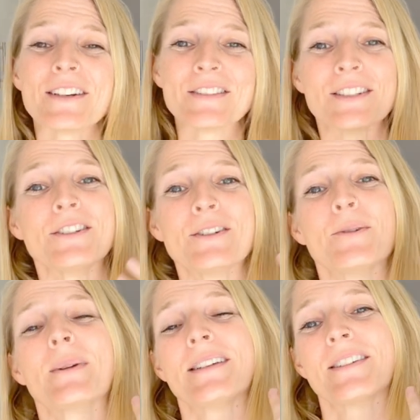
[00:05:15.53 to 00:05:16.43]
to do
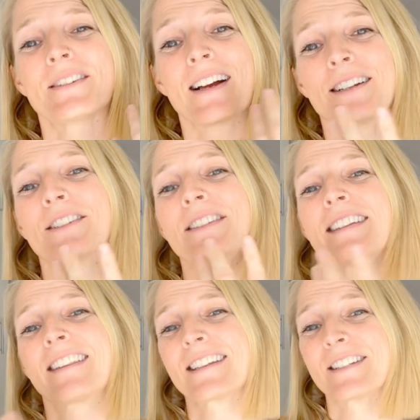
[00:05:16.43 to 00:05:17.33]
when you're not doing
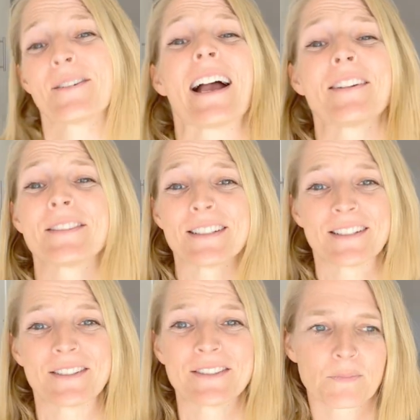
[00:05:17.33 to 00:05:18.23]
the things you have to
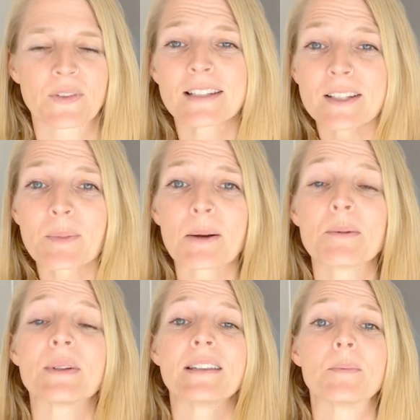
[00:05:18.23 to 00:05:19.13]
do. This is
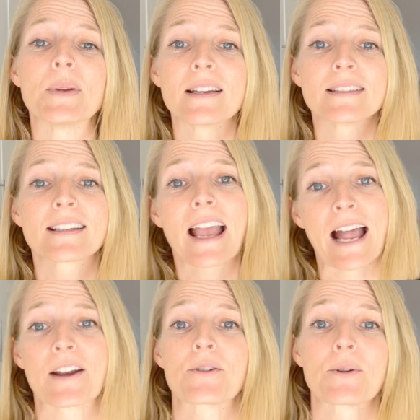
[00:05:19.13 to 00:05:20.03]
probably the biggest
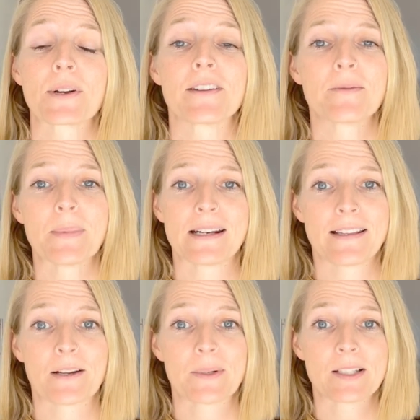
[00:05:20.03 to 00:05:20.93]
category of money
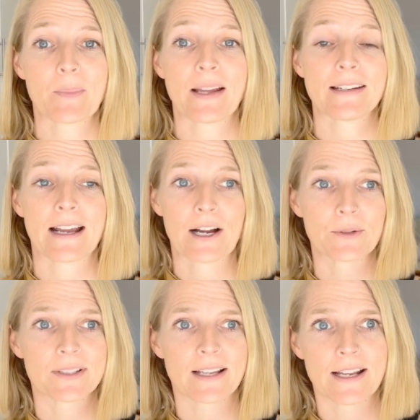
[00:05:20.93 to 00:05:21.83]
that we spend
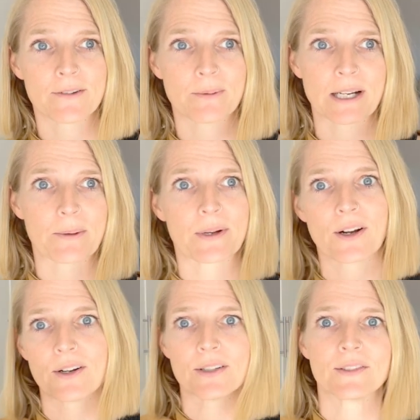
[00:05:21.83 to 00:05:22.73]
outside of what I would
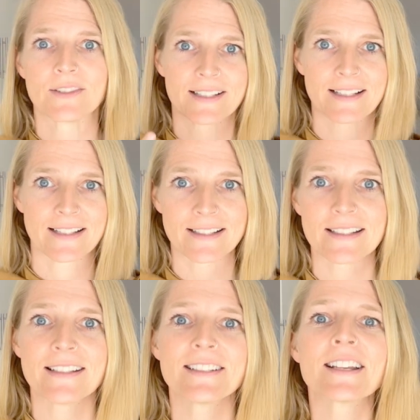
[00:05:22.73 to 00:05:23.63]
call
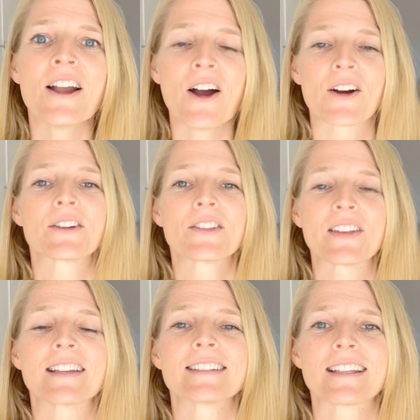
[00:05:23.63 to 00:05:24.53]
necessities, are
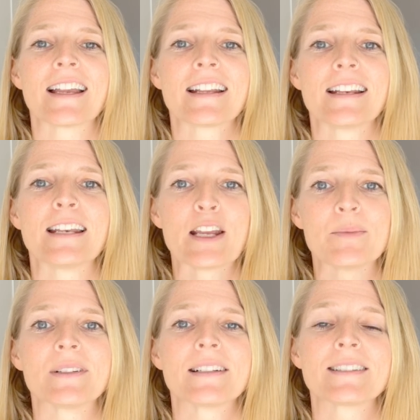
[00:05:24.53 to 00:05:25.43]
things that
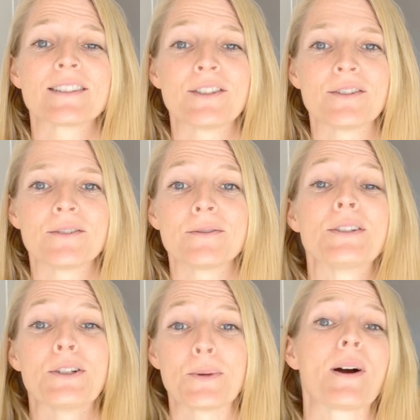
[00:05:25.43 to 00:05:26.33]
enable us to
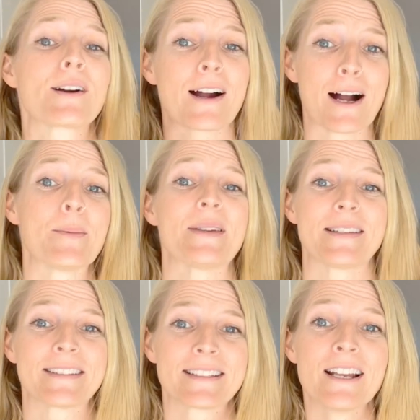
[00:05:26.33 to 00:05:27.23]
do our
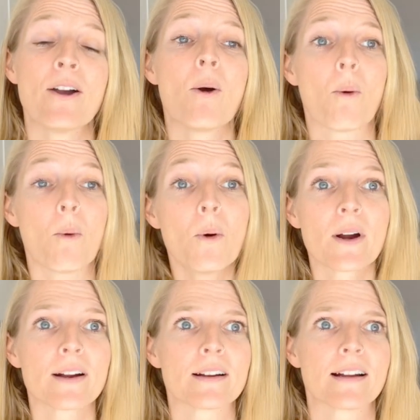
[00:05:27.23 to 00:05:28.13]
hobbies
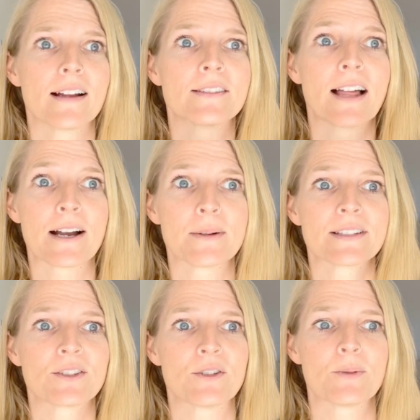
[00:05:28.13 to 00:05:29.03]
or allow
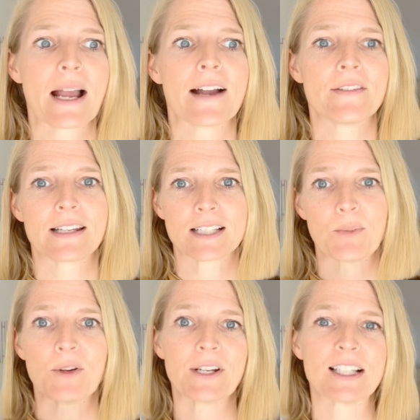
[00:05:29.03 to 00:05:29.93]
us to have an
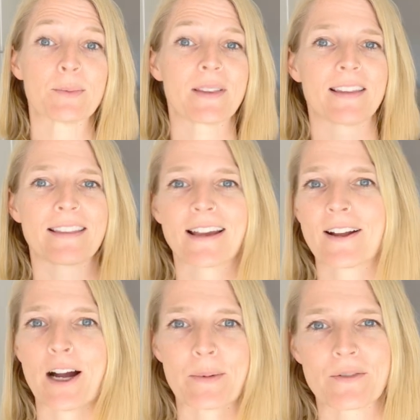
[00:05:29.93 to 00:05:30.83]
experience within that
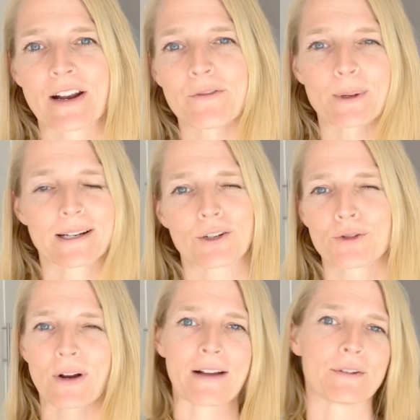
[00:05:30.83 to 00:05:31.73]
hobby, right? If we're gonna
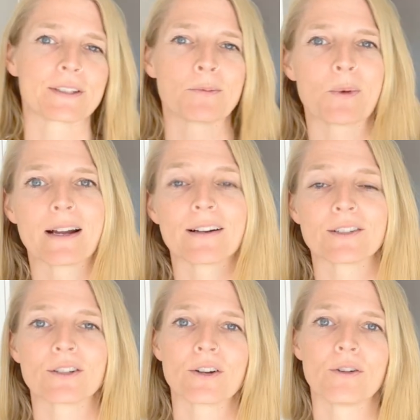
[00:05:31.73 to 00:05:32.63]
travel somewhere
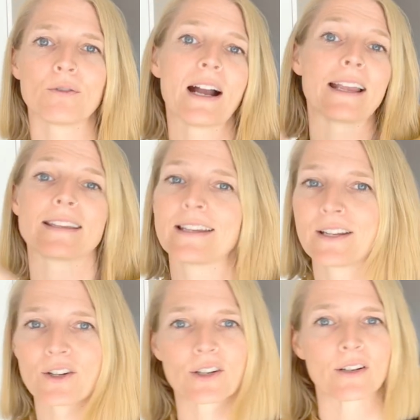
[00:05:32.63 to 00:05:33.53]
to go
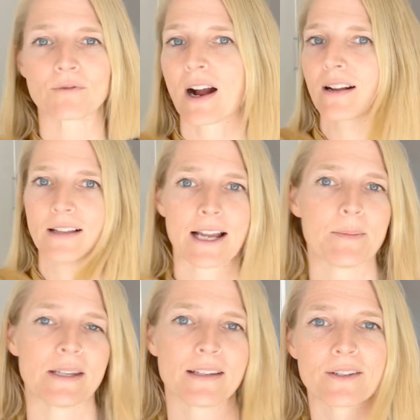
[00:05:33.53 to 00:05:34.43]
hiking or rock
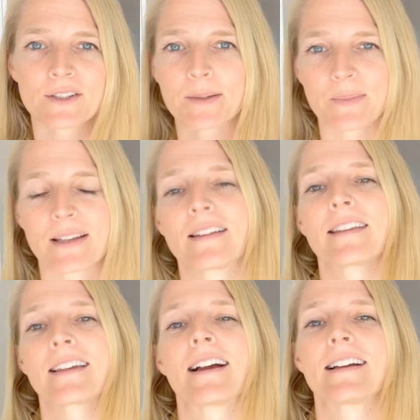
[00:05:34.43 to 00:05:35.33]
climbing or something
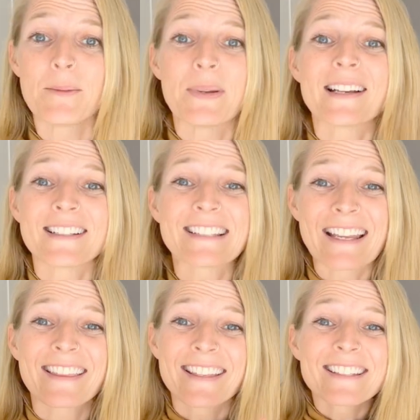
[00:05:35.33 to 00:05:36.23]
like that. Because
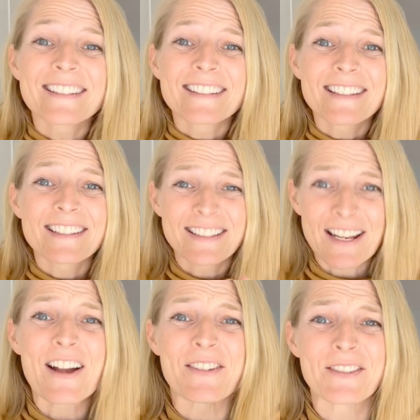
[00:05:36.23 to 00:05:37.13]
like, this is the
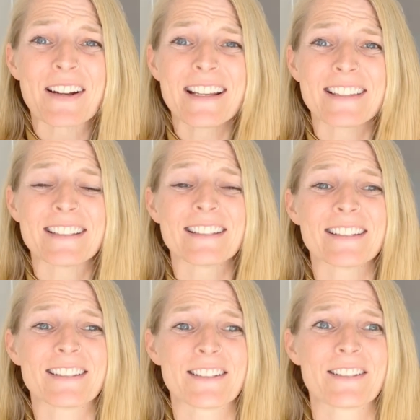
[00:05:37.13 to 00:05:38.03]
stuff, right? This
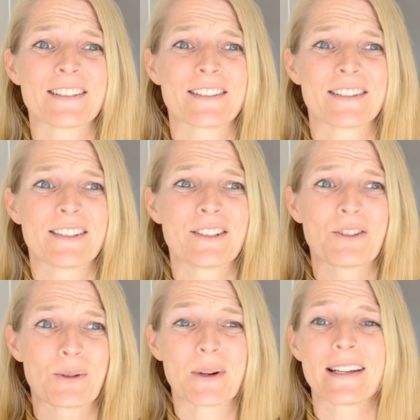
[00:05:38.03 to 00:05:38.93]
is the
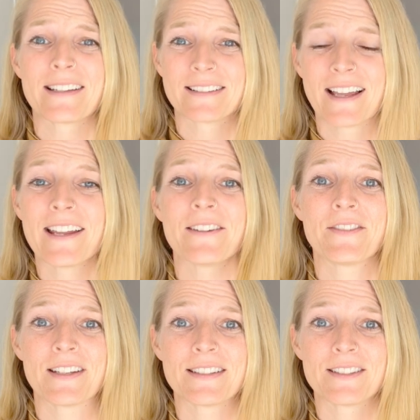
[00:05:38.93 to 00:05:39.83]
joy in life,
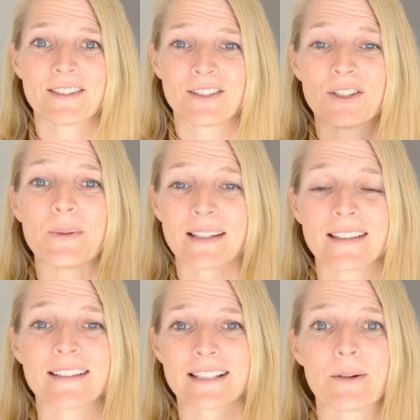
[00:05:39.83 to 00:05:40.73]
is doing
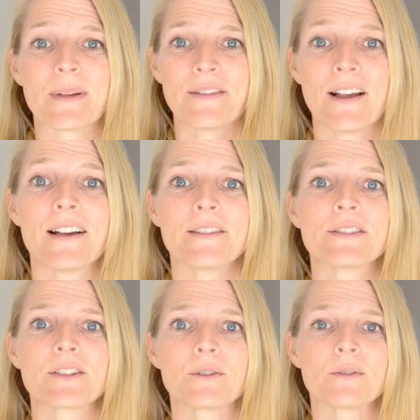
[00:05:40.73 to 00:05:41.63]
things that we love.
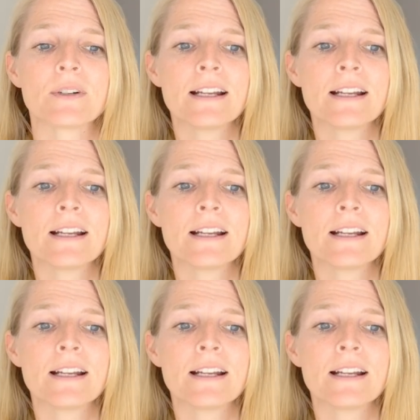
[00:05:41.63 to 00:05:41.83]
So